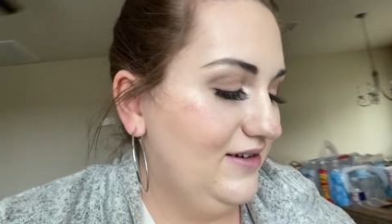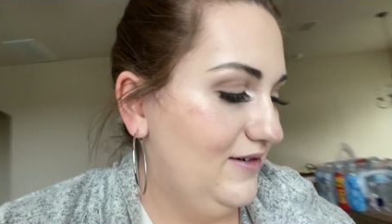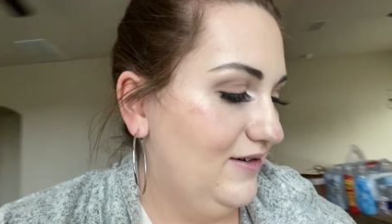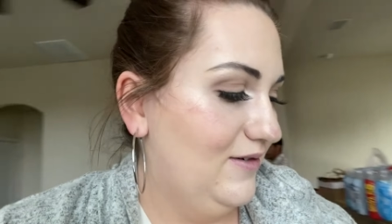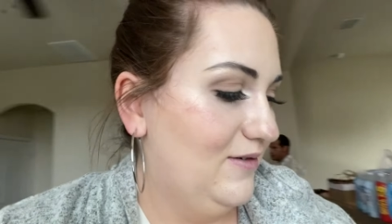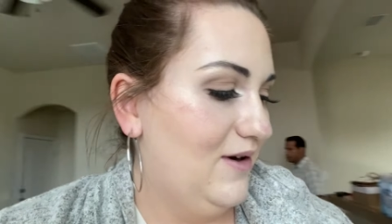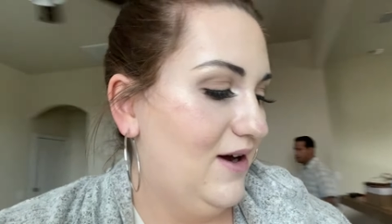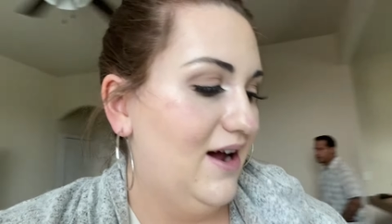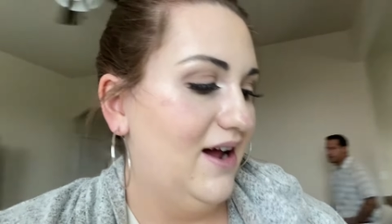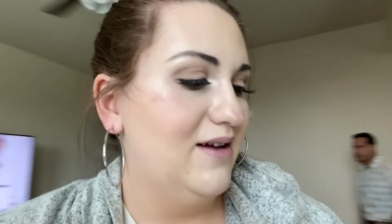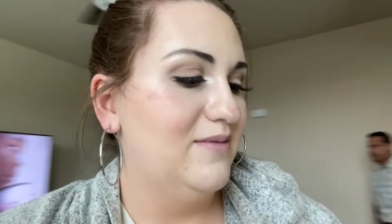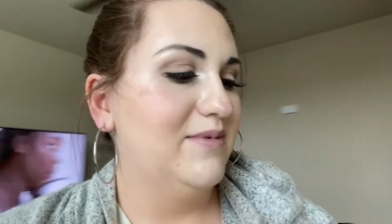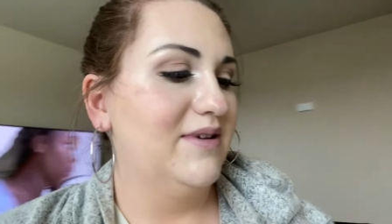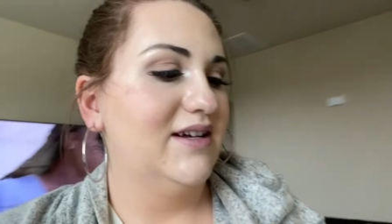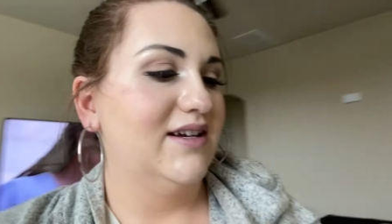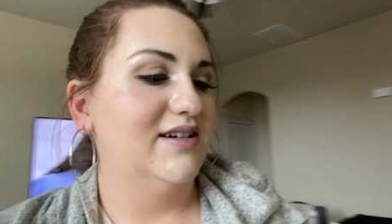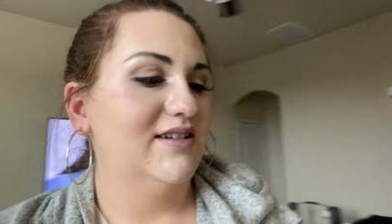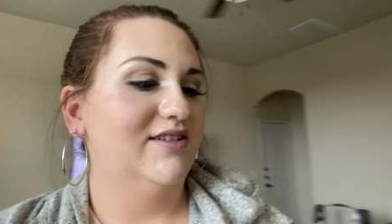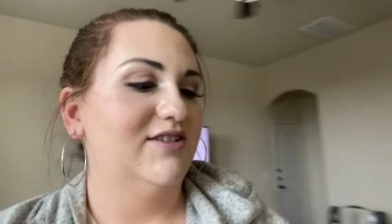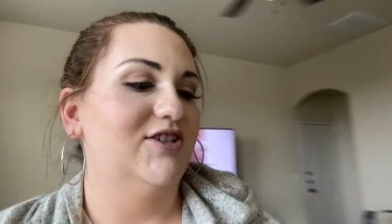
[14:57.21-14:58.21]
Why?
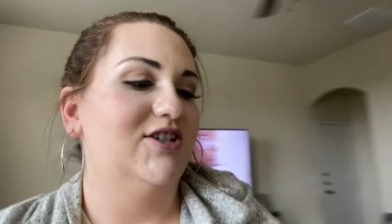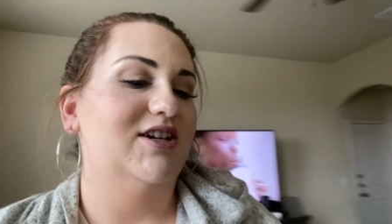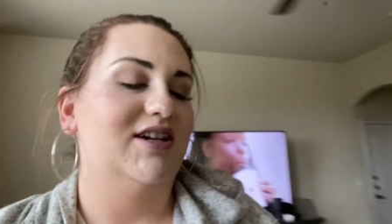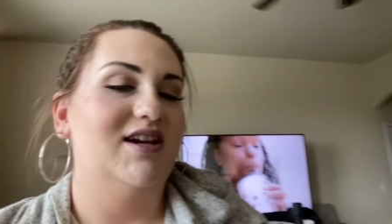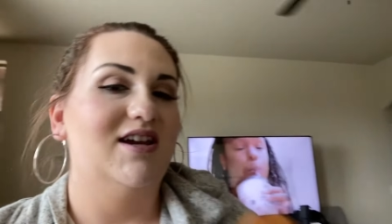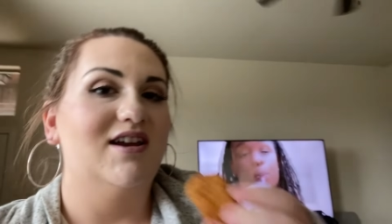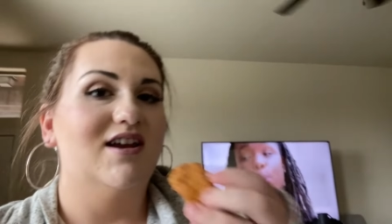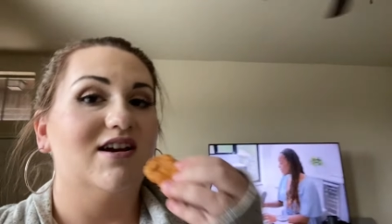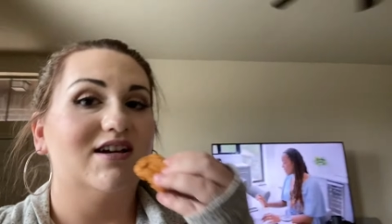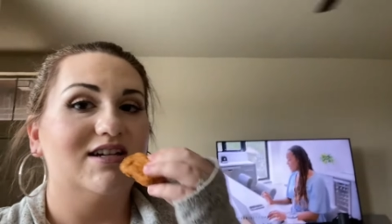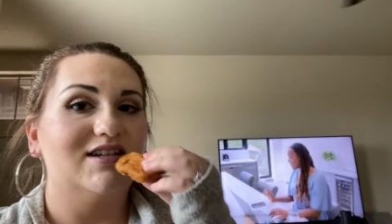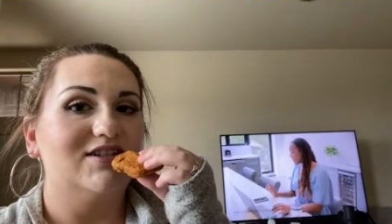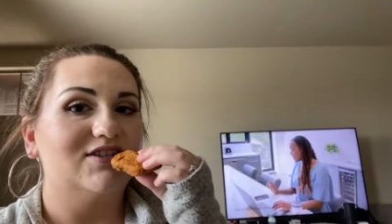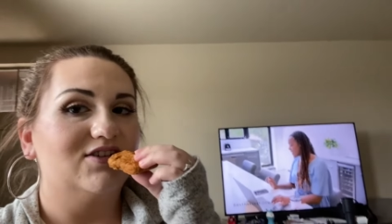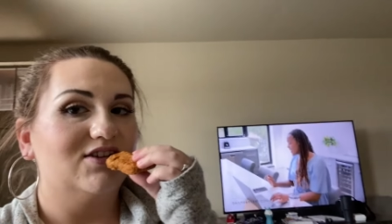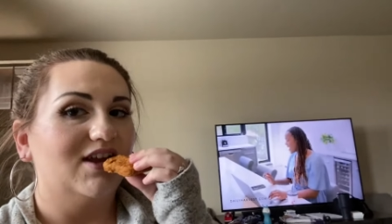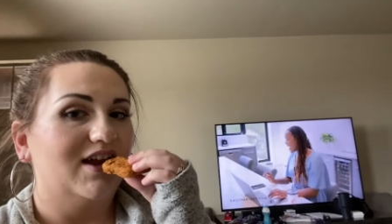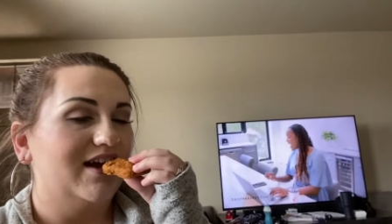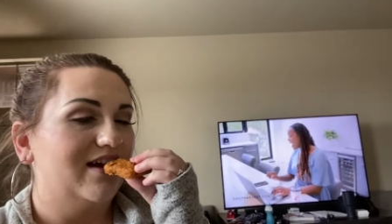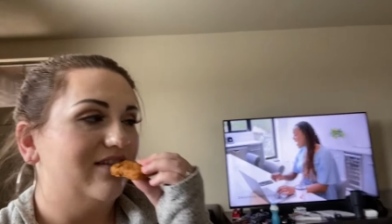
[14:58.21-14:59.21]
Because chicky nuggies
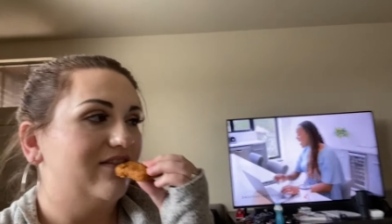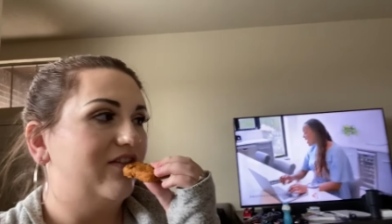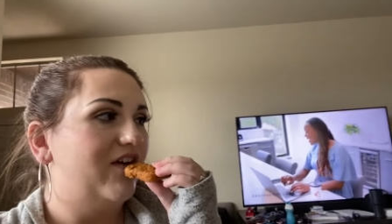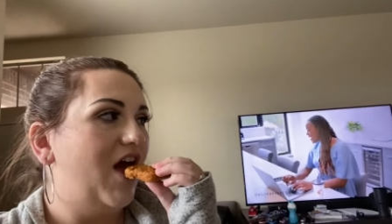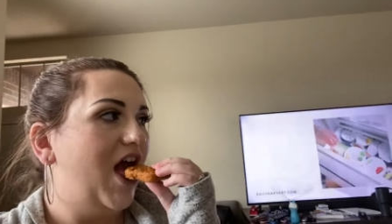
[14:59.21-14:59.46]
are life.